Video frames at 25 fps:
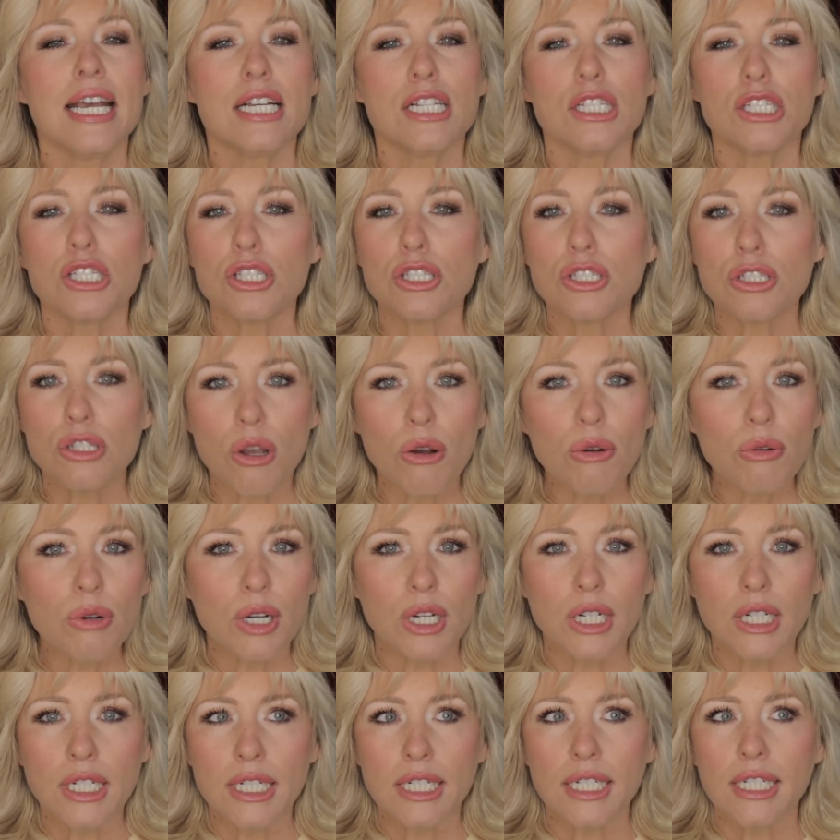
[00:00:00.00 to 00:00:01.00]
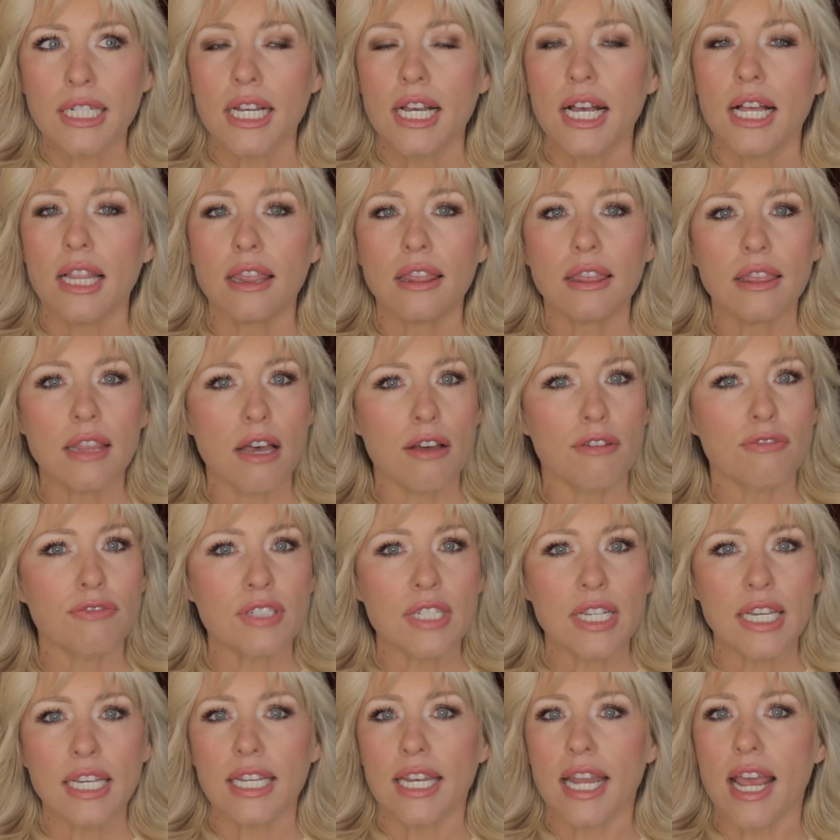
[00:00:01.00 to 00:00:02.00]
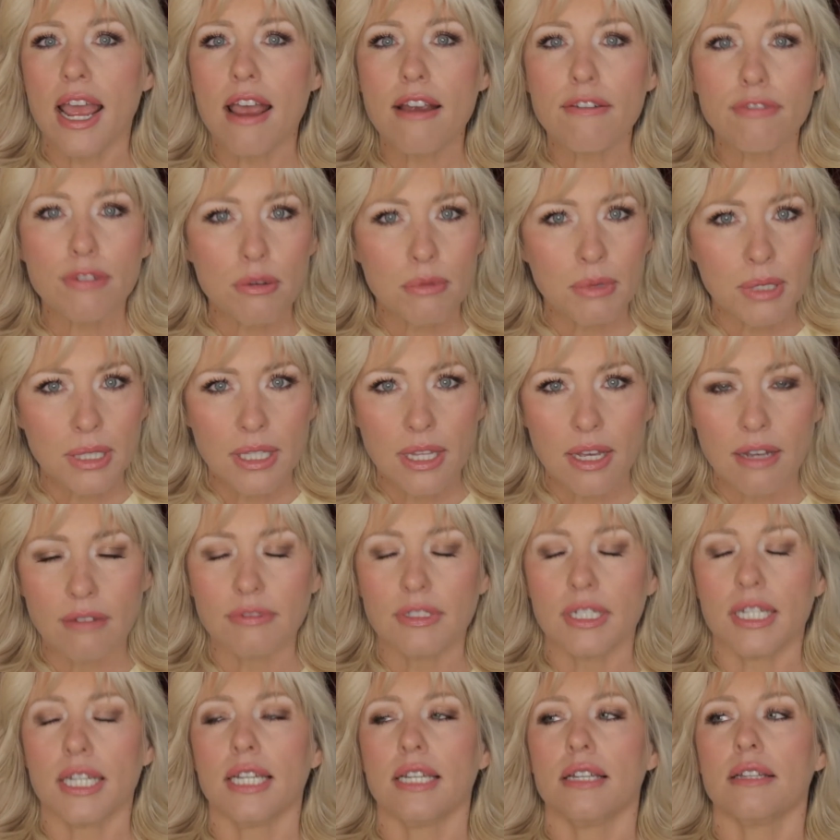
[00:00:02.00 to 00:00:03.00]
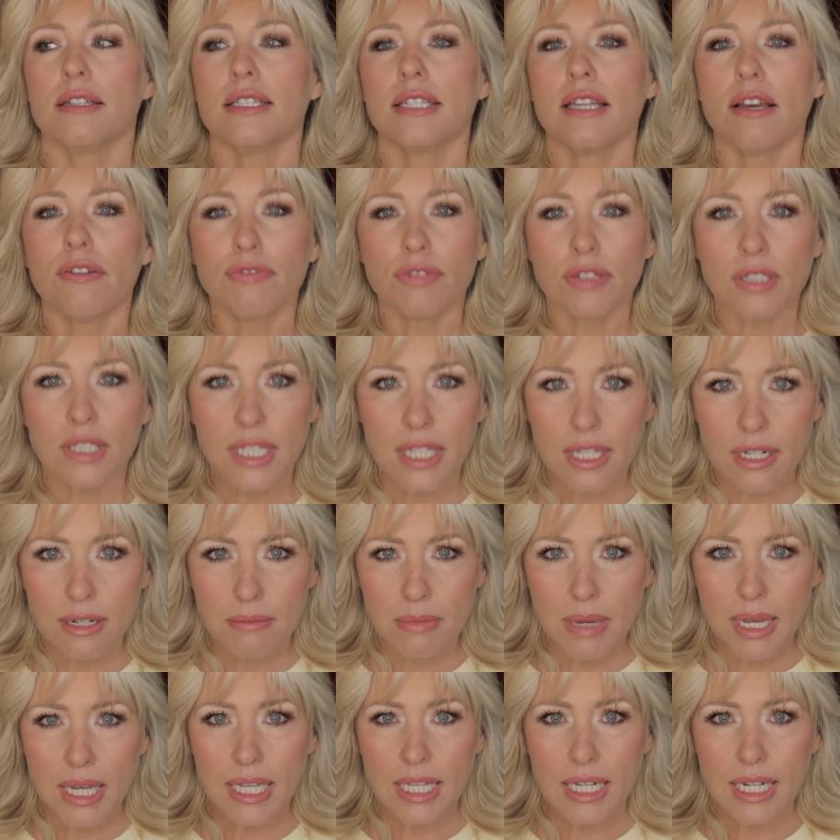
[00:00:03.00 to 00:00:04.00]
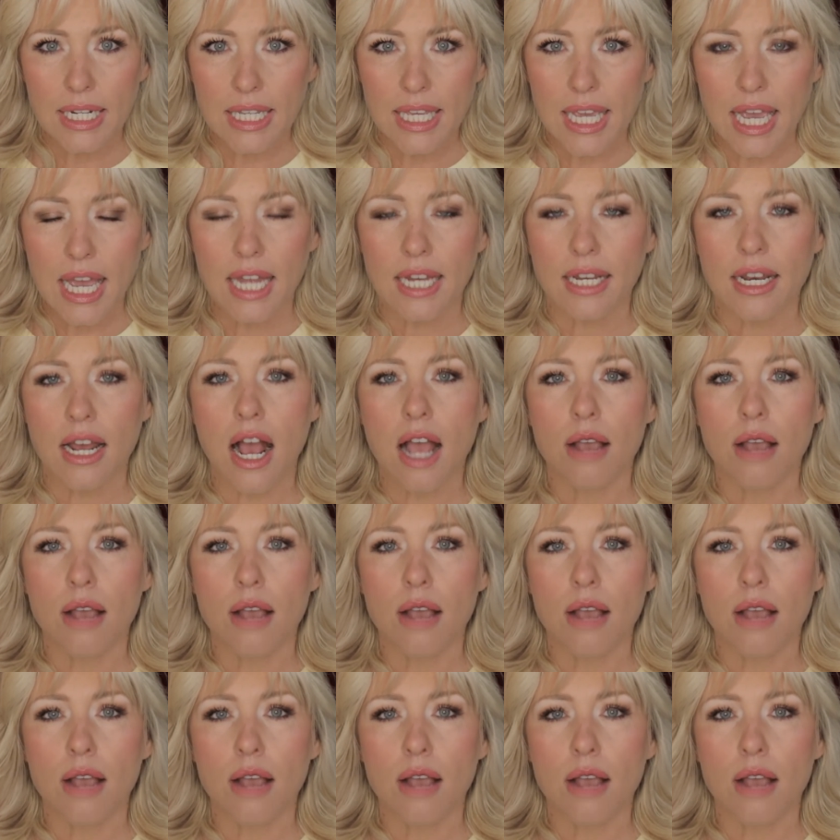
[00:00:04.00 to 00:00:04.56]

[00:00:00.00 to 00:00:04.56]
So good, loved it. Everyone loved it. Definitely gonna make it again.